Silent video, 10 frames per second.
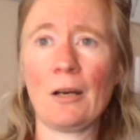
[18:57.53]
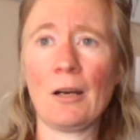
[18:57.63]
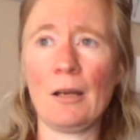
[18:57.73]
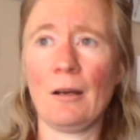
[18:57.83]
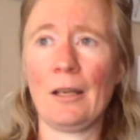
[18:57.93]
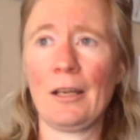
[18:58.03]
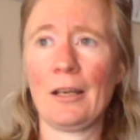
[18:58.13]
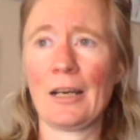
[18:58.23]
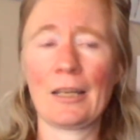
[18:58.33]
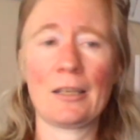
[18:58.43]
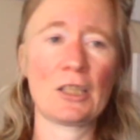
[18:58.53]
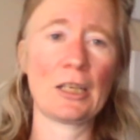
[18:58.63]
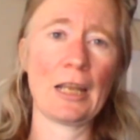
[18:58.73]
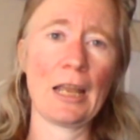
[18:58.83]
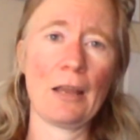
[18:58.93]
I can
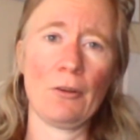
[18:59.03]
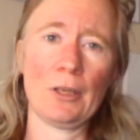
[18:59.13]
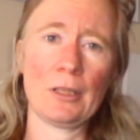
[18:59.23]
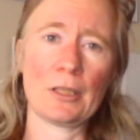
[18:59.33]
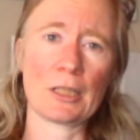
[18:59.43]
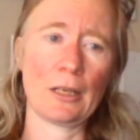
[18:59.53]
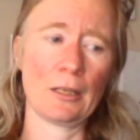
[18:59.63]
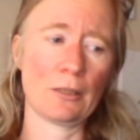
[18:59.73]
see how these